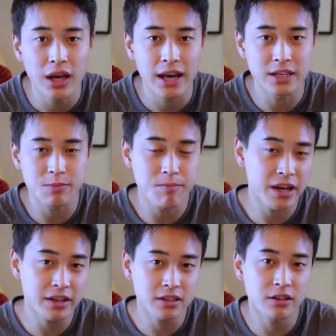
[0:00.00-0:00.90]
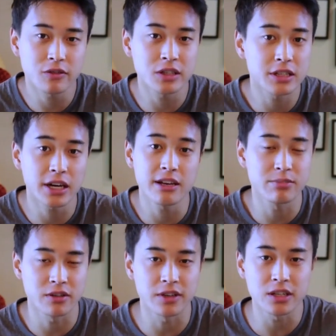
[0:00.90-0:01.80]
has many different
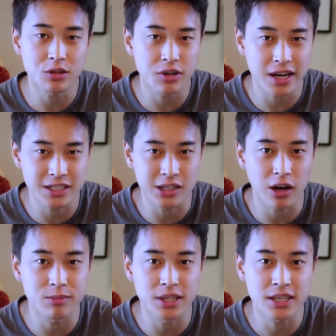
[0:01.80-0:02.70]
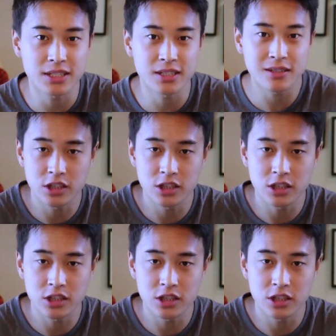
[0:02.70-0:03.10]
types of interacting objects.